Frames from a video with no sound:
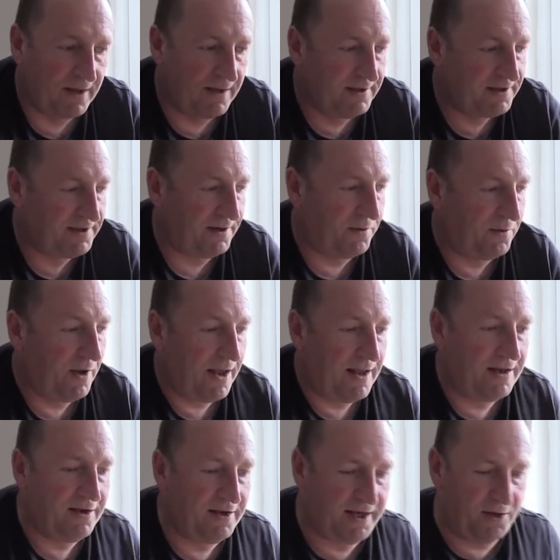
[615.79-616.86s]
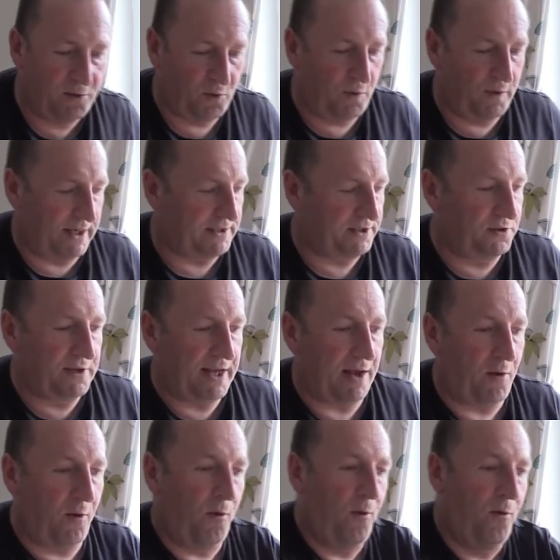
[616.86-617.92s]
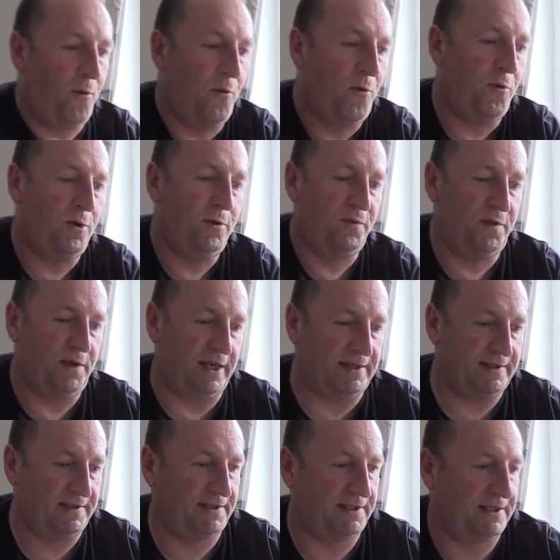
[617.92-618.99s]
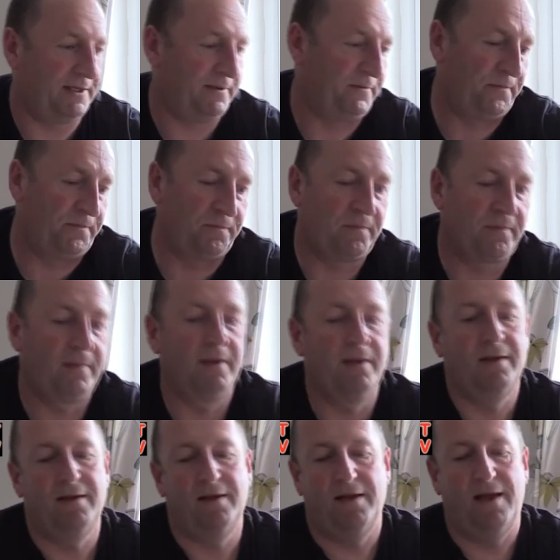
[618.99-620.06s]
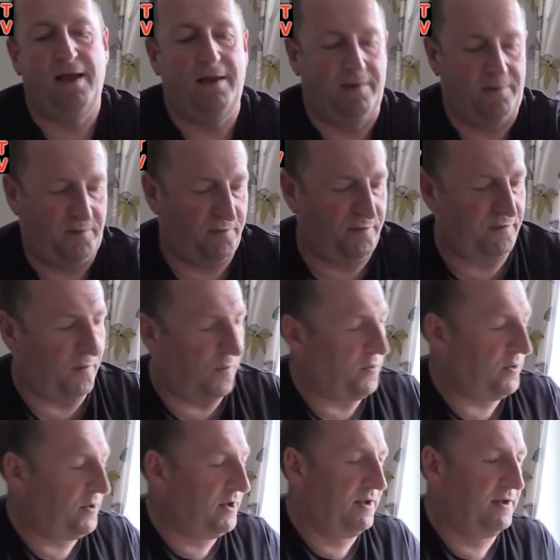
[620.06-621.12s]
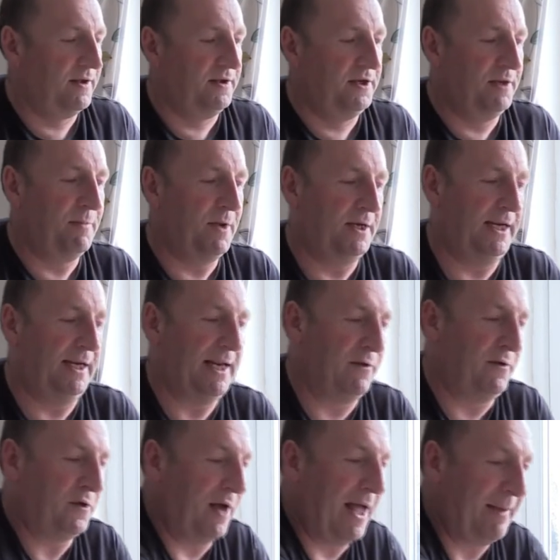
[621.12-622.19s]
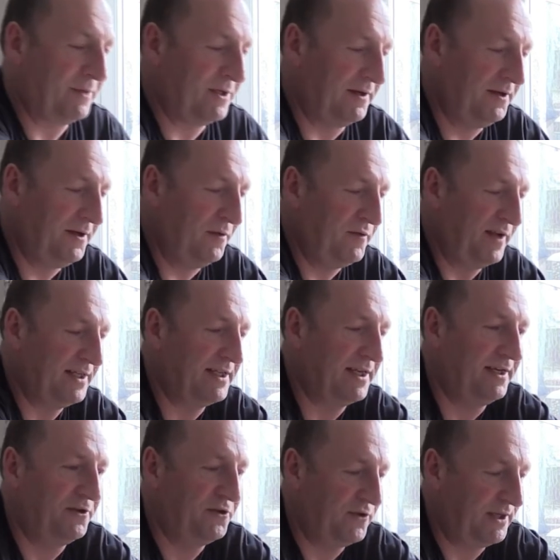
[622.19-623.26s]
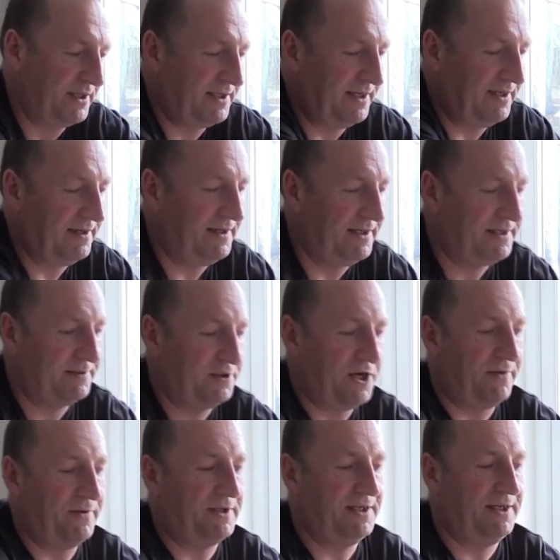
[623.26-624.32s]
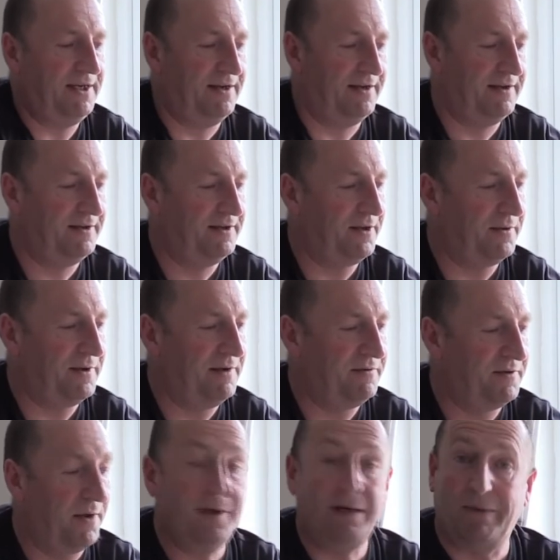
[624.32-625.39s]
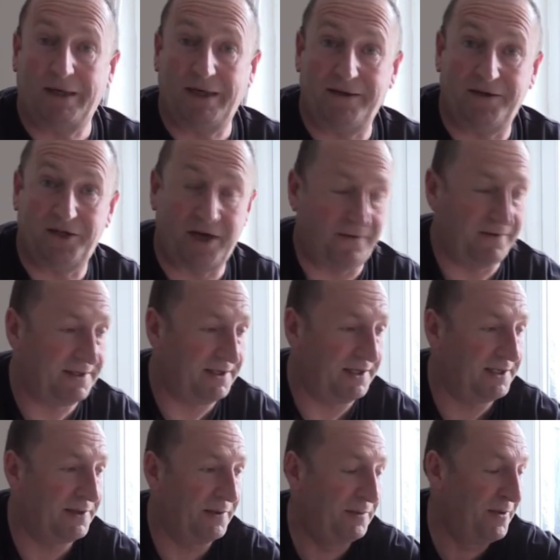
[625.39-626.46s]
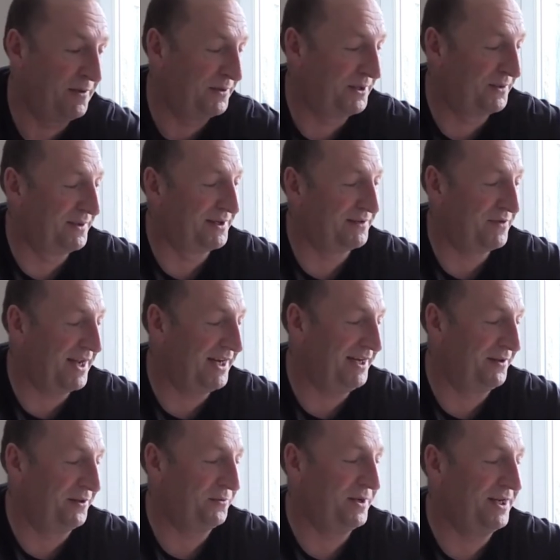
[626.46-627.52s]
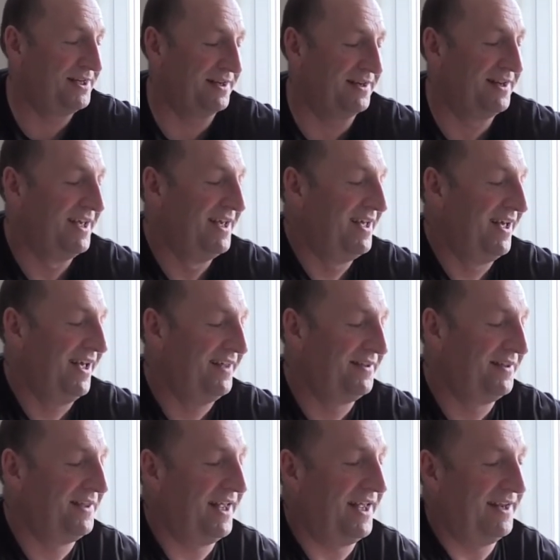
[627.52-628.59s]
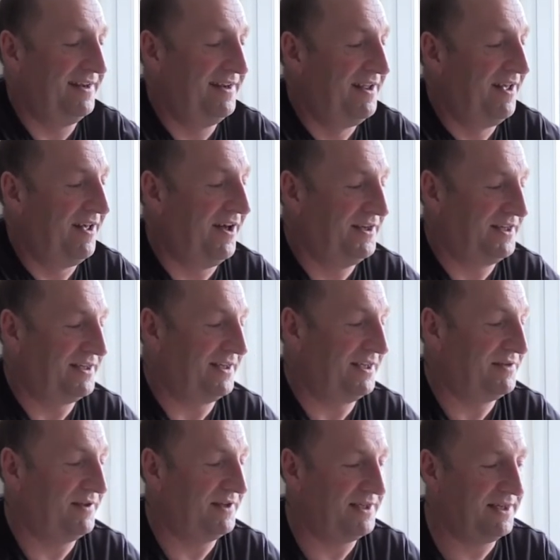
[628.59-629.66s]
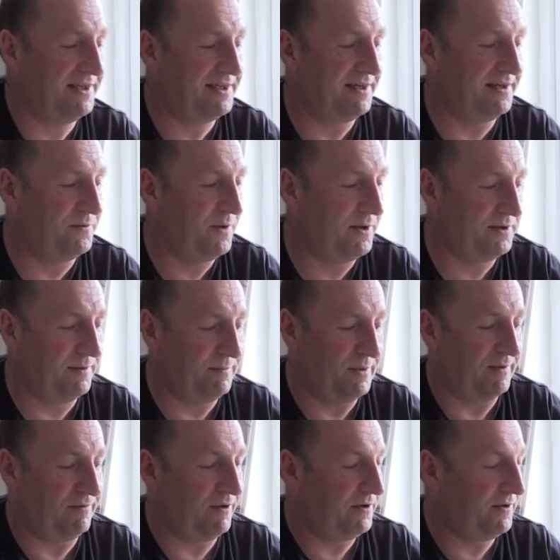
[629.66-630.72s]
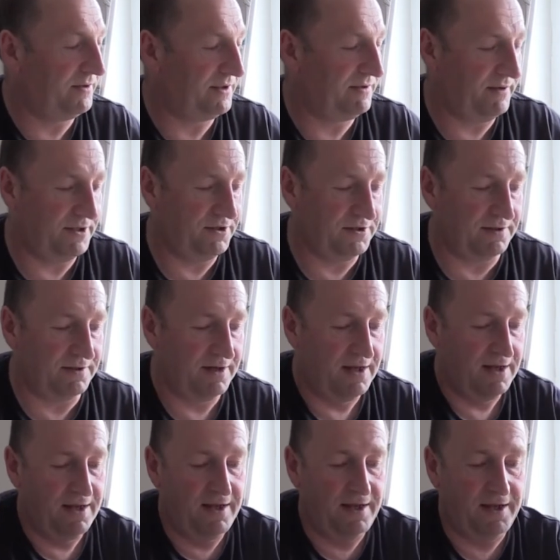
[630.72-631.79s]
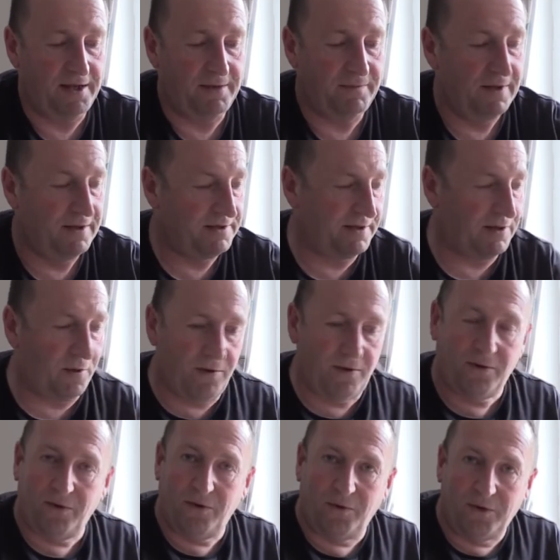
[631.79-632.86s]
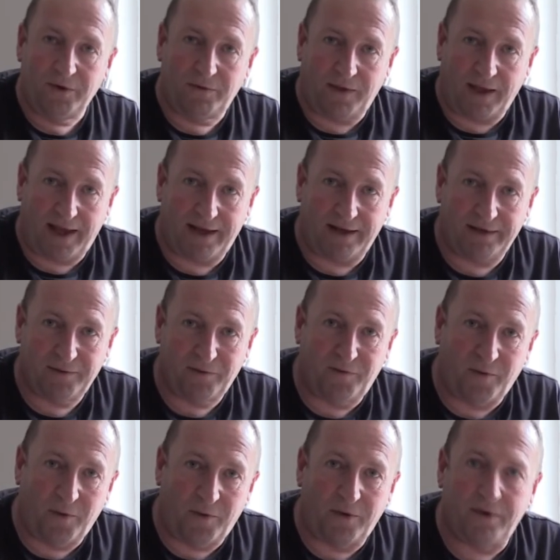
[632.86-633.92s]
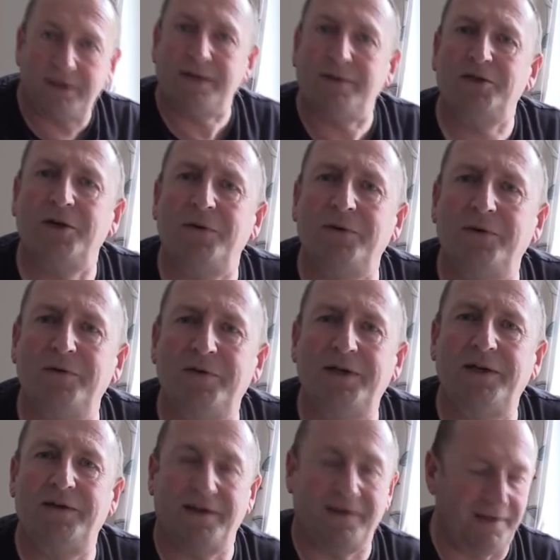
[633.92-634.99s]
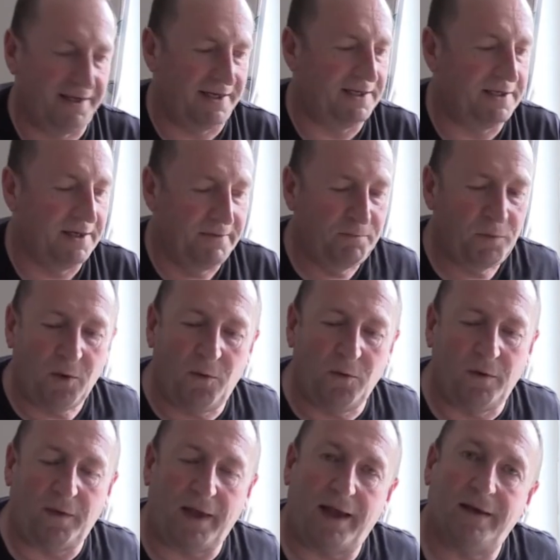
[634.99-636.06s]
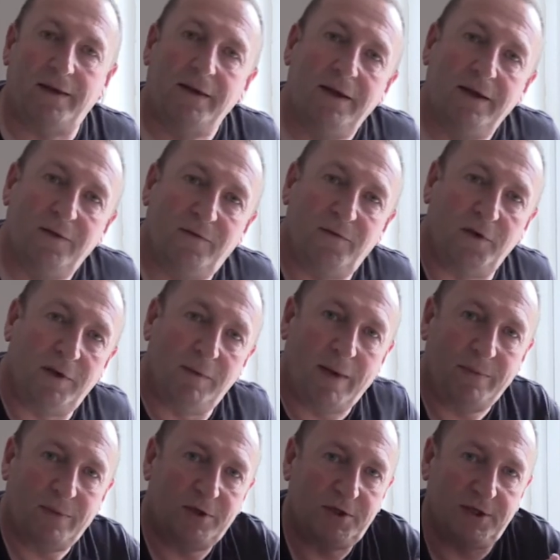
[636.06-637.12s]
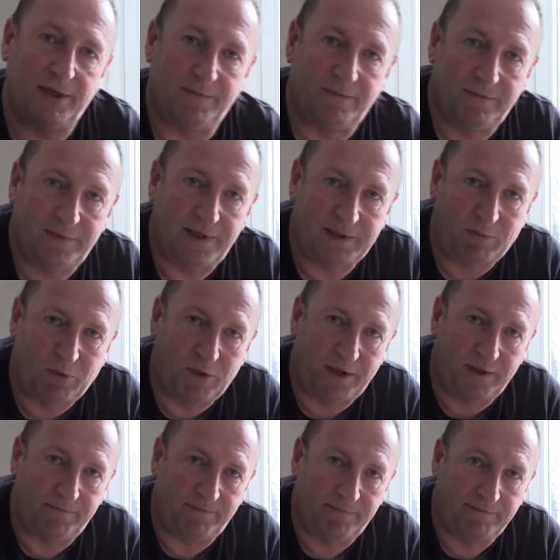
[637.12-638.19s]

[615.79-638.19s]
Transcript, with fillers: So look at all this. You get all of this for your money. Now, I've got absolutely no vested interest in this charity. I don't even know anybody in the charity, so I'm not doing this for any other reason other than I just think it's fantastic. And well done, Butterfly Conservation. Um, so, all of that for, is that shown on the video? Yeah, I think it is. All of that for your membership. That's brilliant.